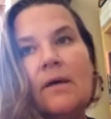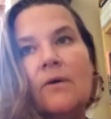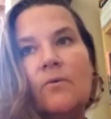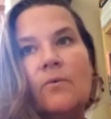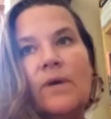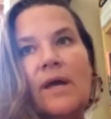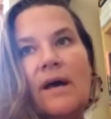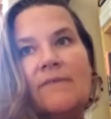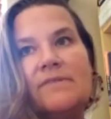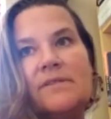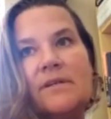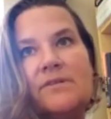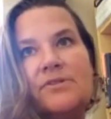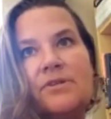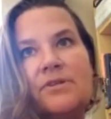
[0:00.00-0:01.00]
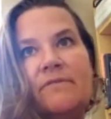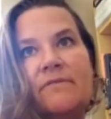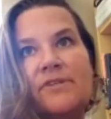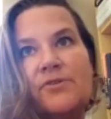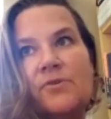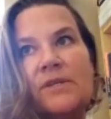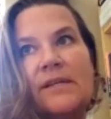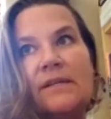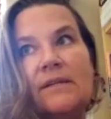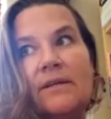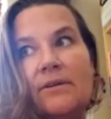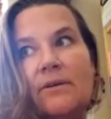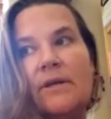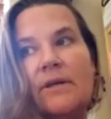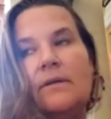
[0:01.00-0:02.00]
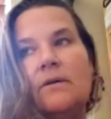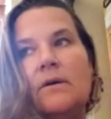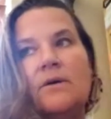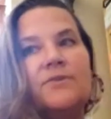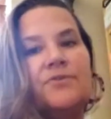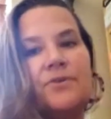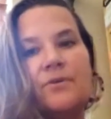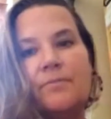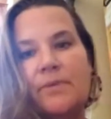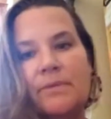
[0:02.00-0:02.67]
We have such a visually literate culture.